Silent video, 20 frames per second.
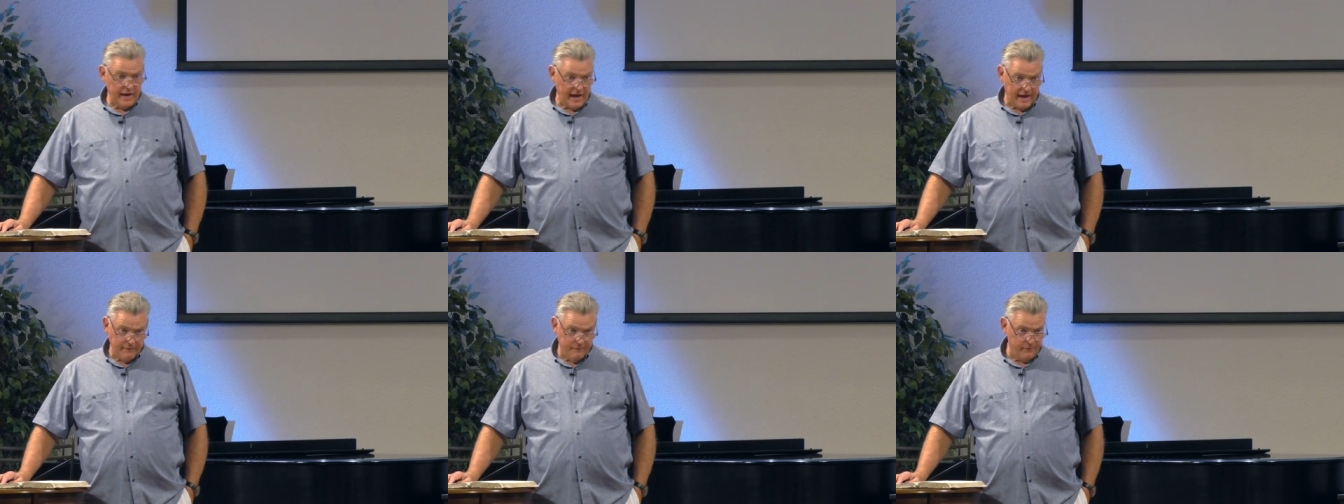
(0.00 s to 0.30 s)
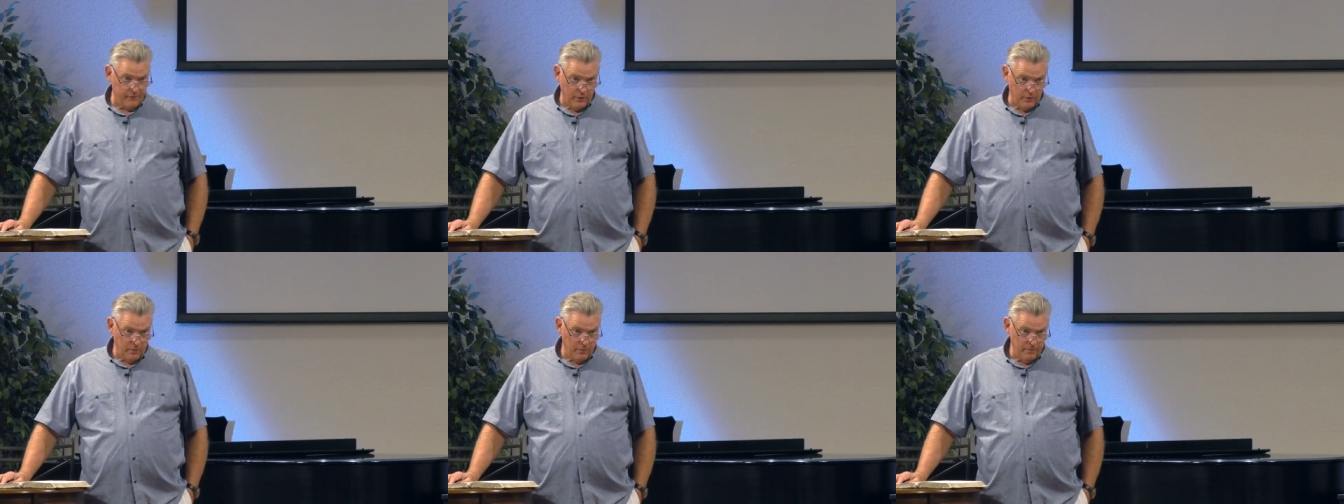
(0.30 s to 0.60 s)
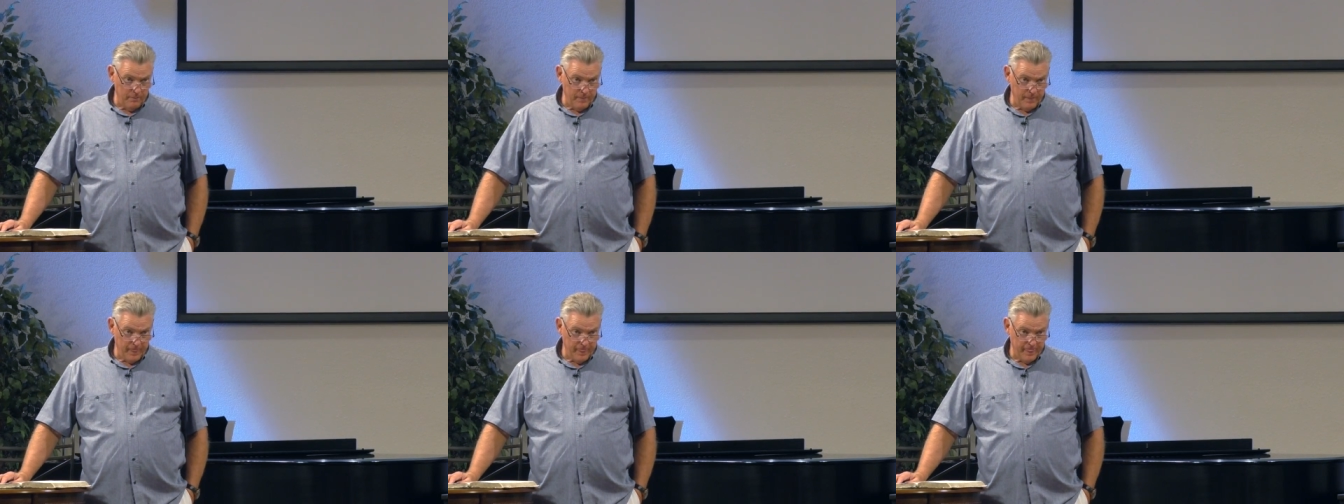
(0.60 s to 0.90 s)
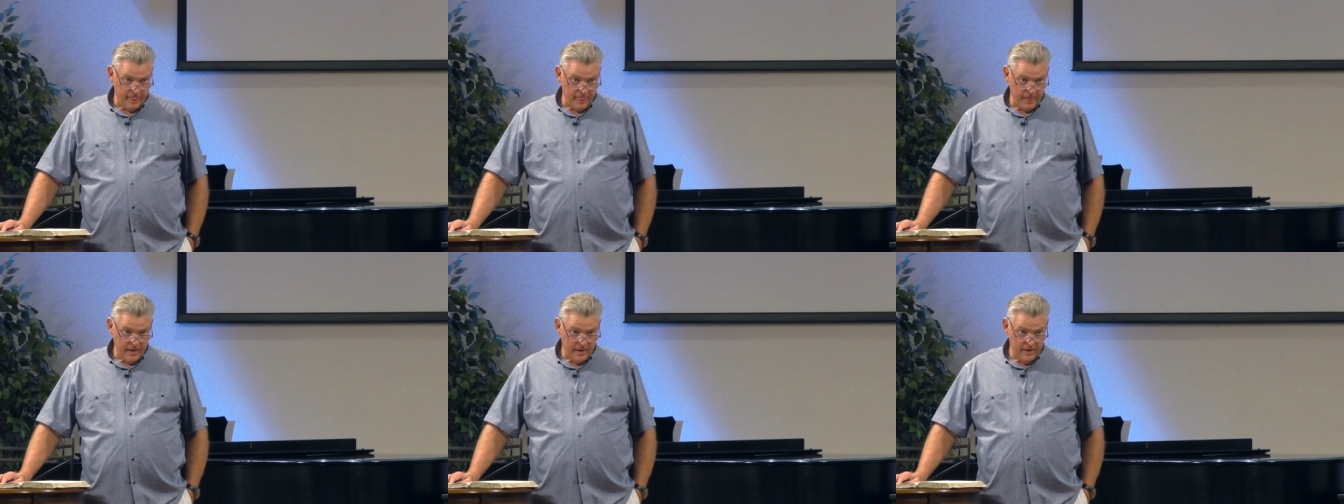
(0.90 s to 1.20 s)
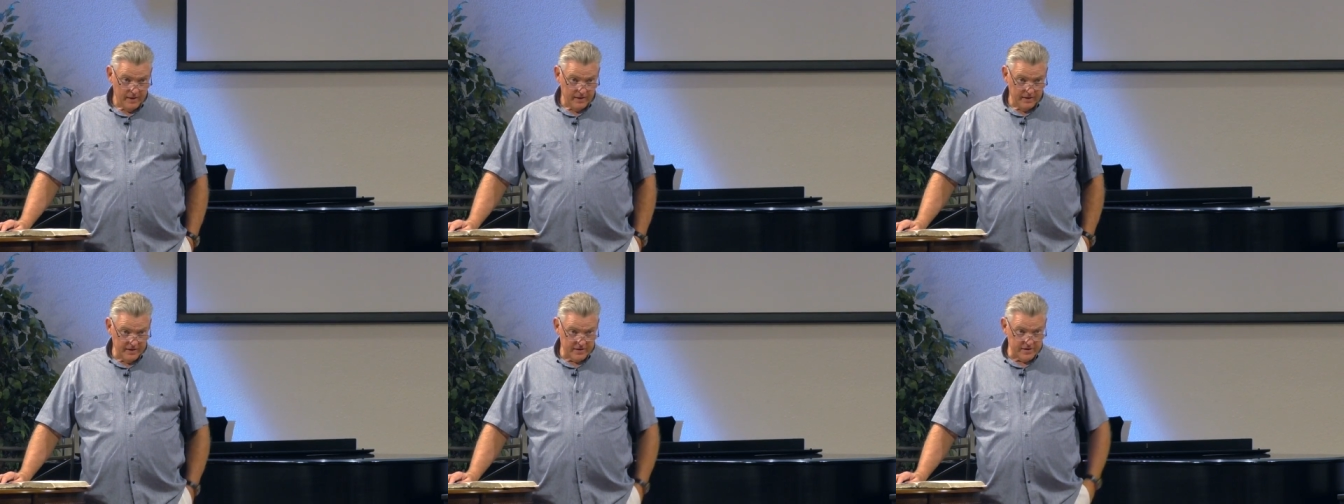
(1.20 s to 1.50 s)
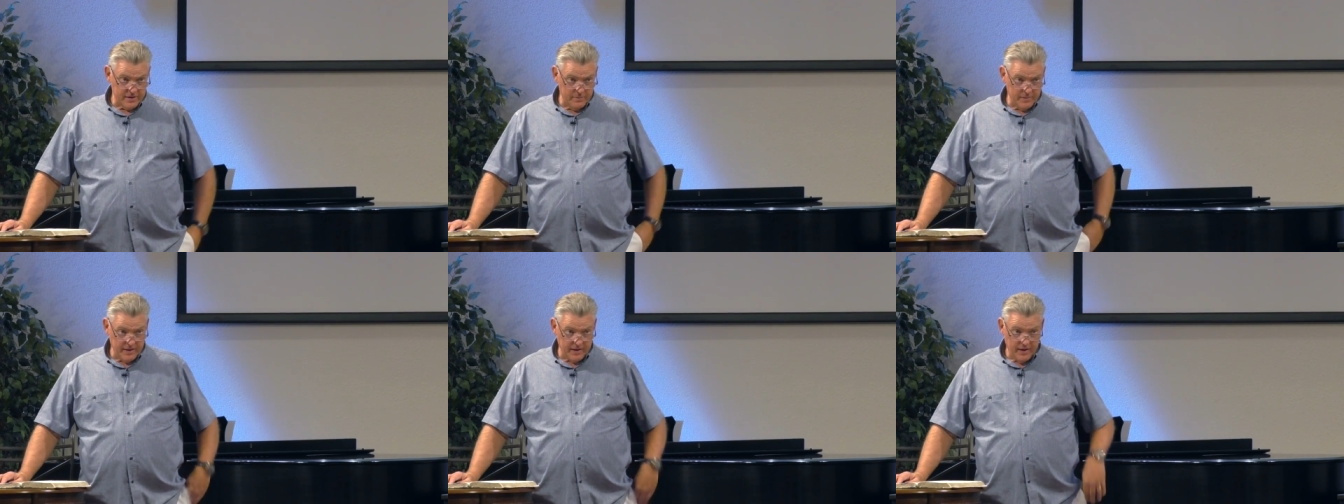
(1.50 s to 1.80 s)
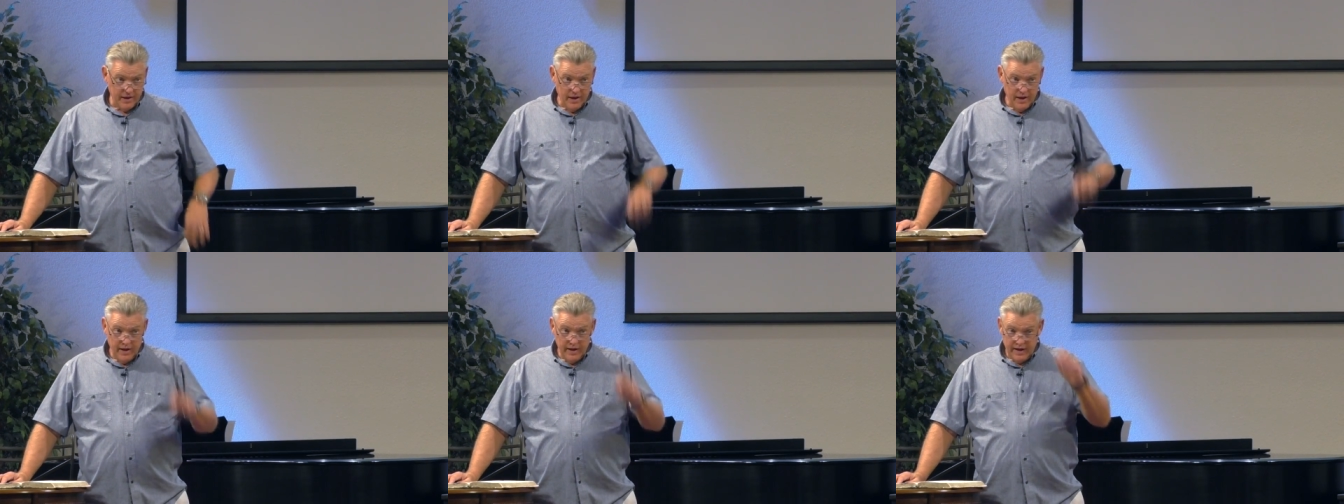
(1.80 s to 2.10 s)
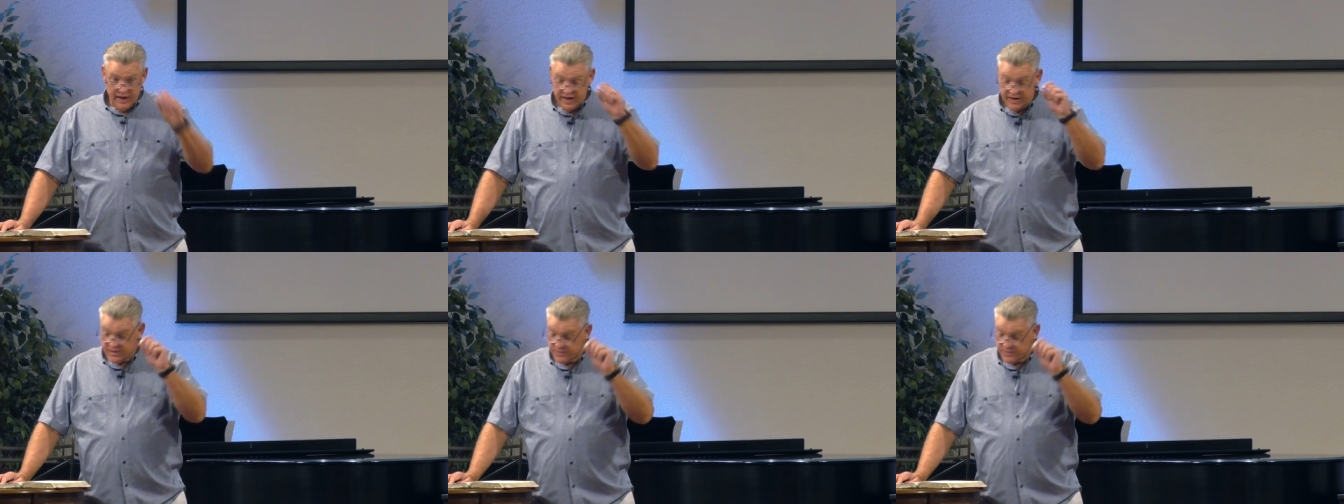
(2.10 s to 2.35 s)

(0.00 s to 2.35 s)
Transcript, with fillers: hateful. Listen to me. A